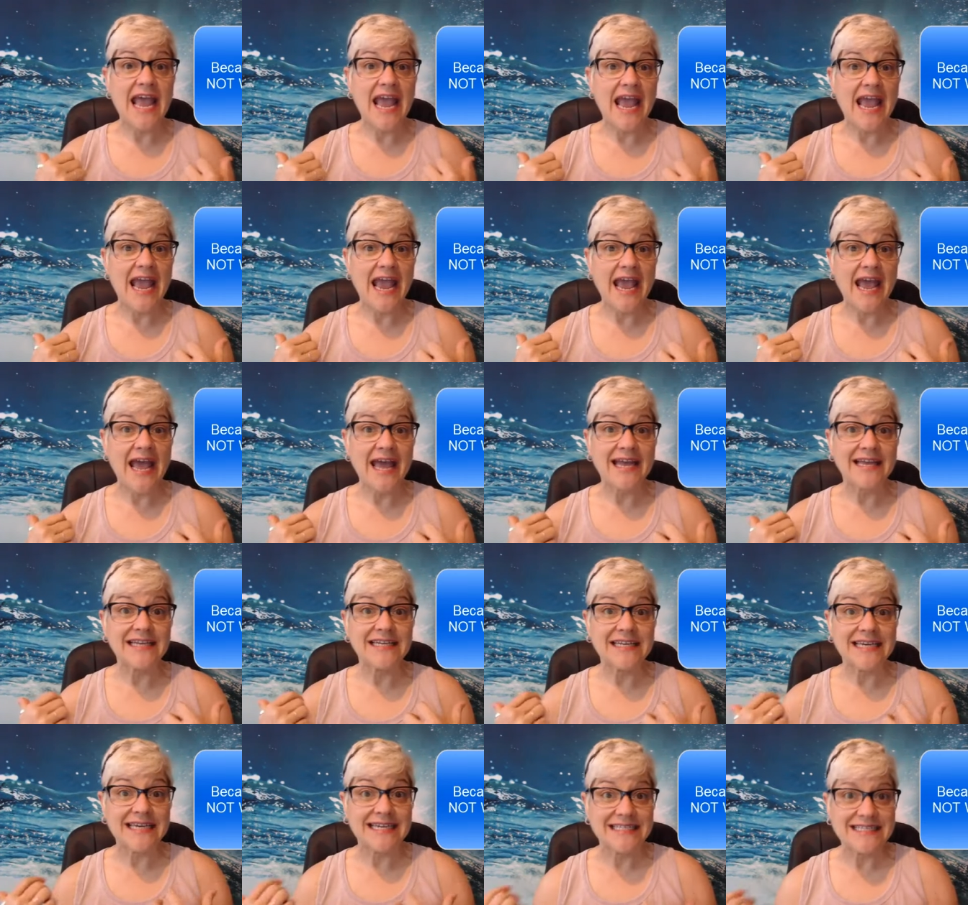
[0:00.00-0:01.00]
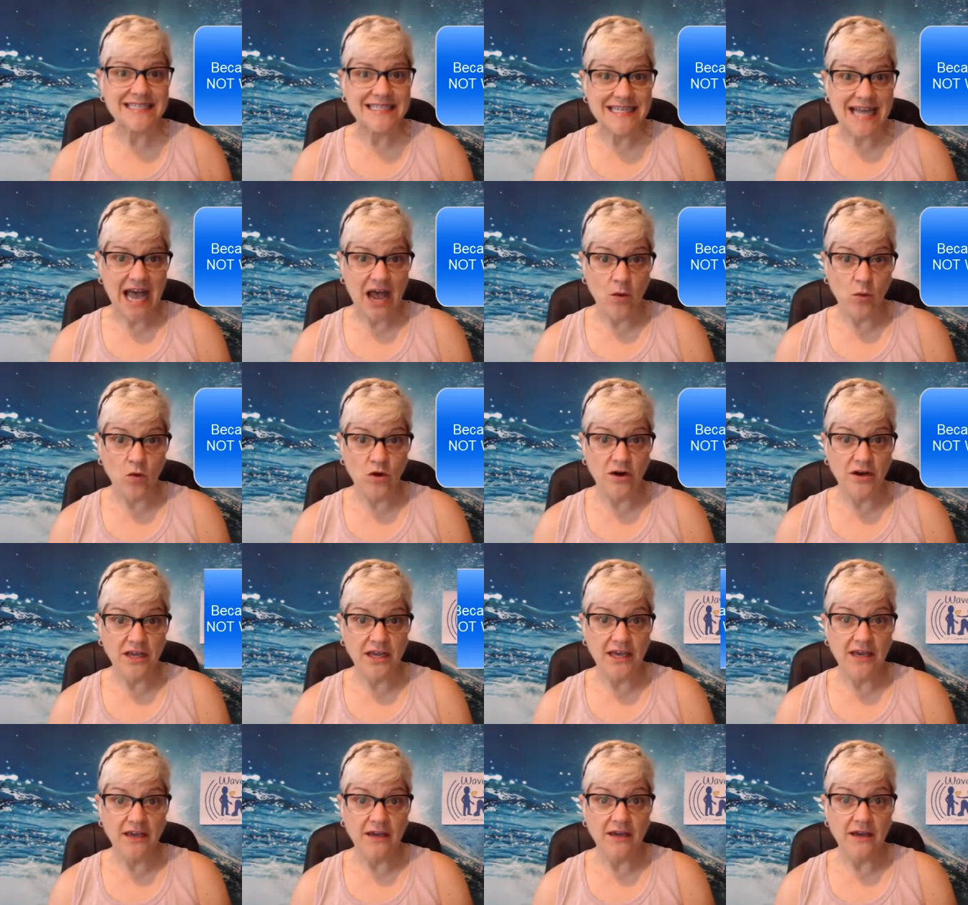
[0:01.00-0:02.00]
and it's not
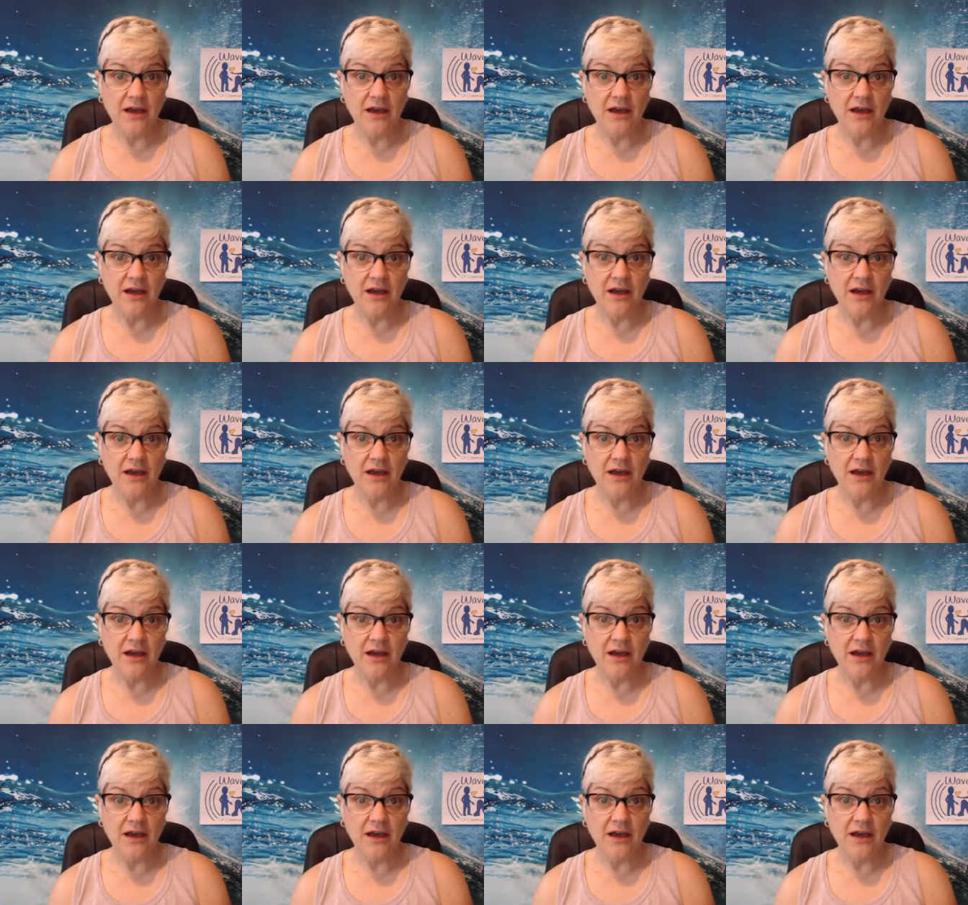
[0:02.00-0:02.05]
working